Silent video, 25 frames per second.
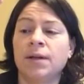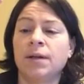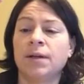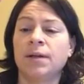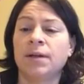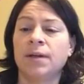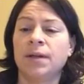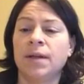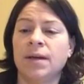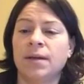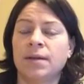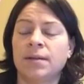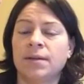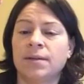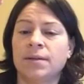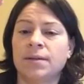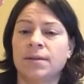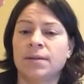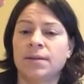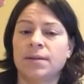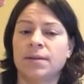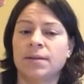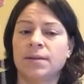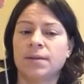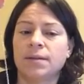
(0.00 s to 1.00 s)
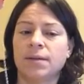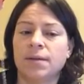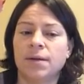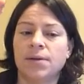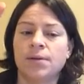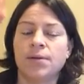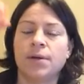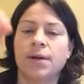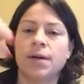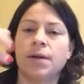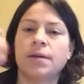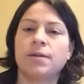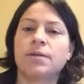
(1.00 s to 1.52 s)
Yes.
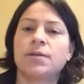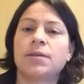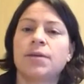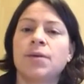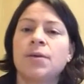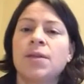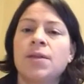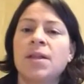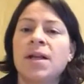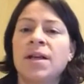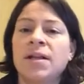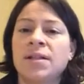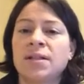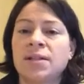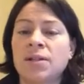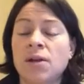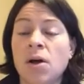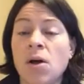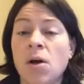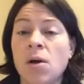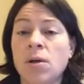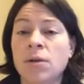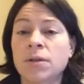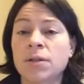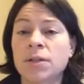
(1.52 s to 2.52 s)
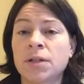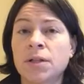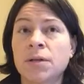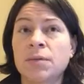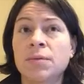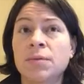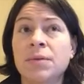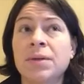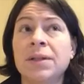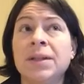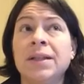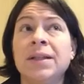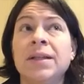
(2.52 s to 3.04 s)
Okay, so let's also
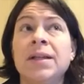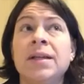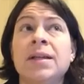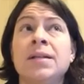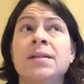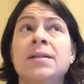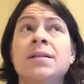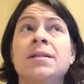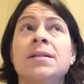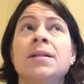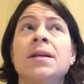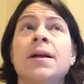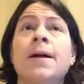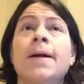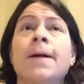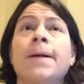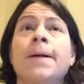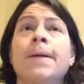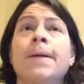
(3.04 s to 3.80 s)
release,